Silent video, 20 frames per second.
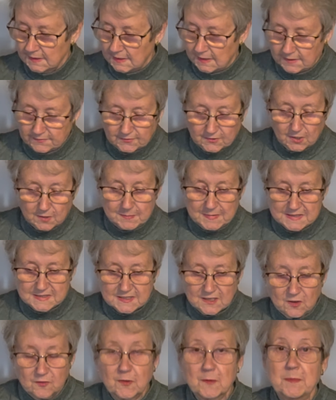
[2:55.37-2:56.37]
I've got
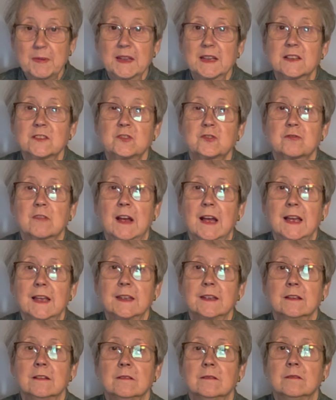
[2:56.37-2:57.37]
myself a bigger
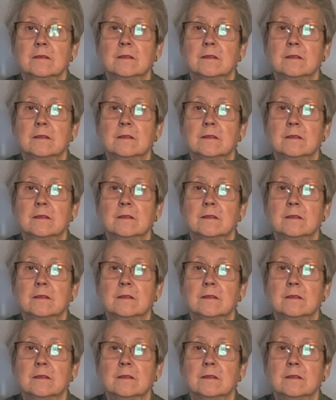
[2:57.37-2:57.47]
tray